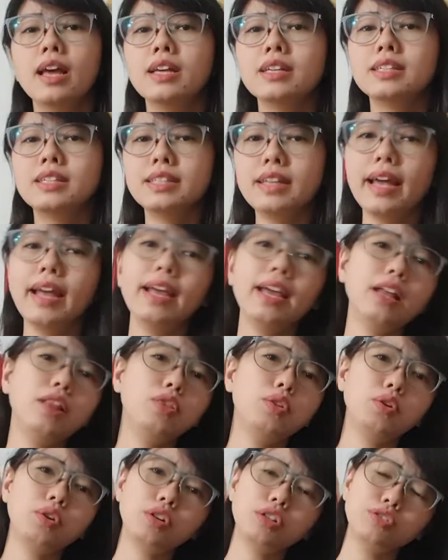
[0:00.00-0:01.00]
staying
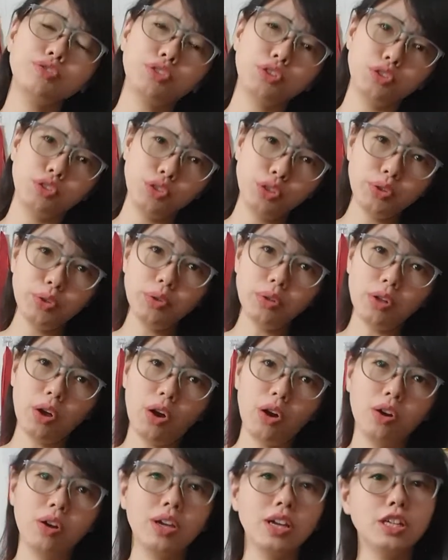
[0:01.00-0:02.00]
indoors for too long